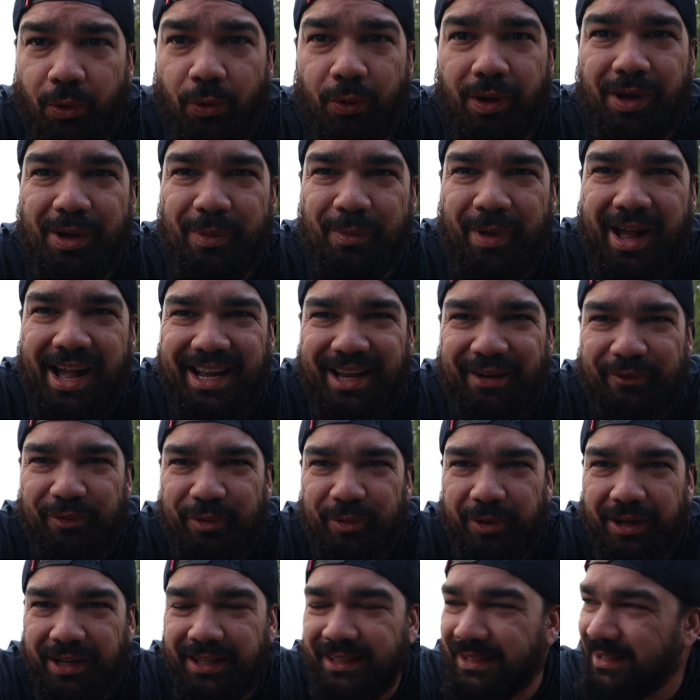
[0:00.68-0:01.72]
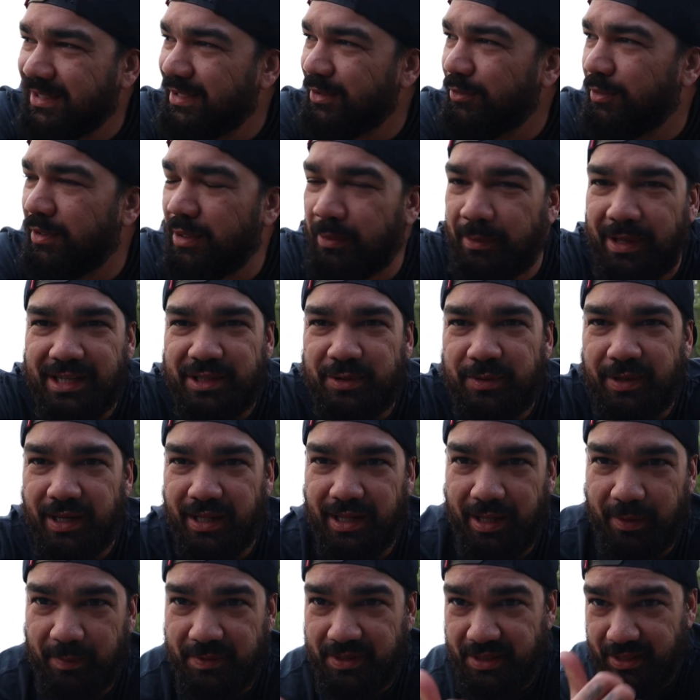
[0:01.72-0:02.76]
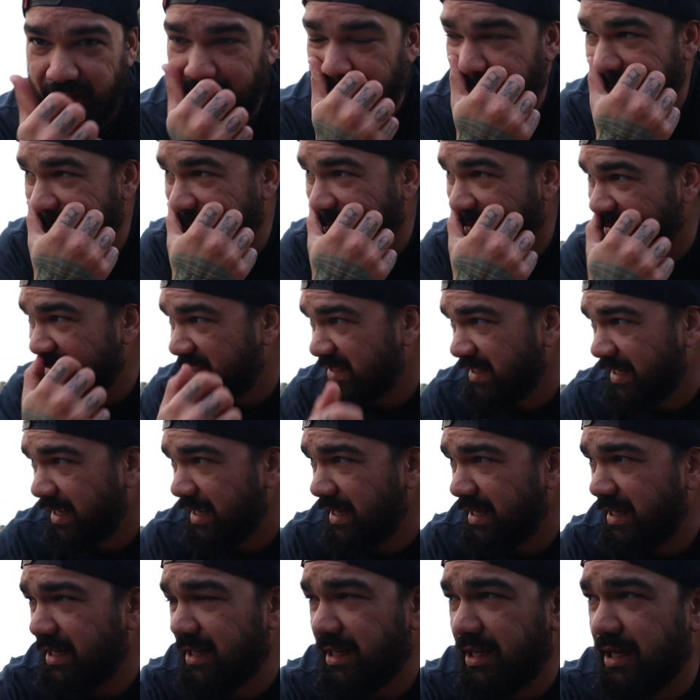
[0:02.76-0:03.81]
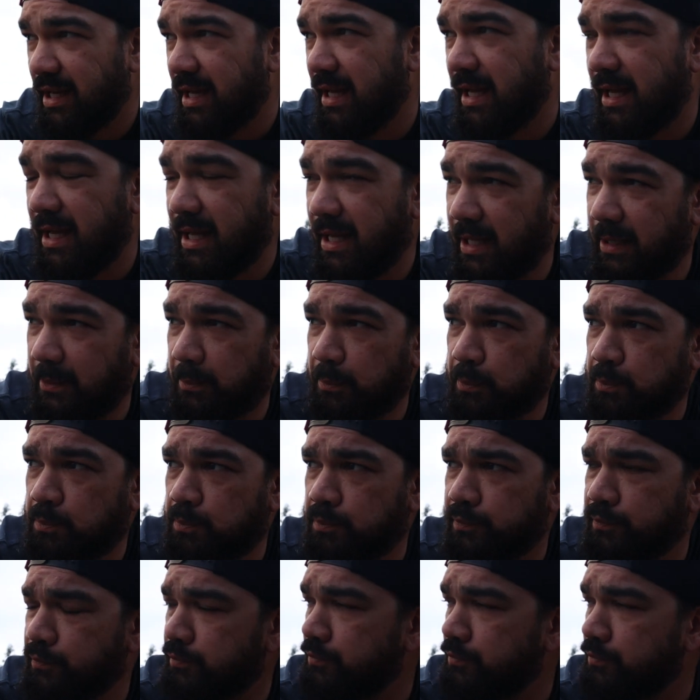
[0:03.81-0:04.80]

Welcome back, everyone. Welcome back to another episode. So today, I'm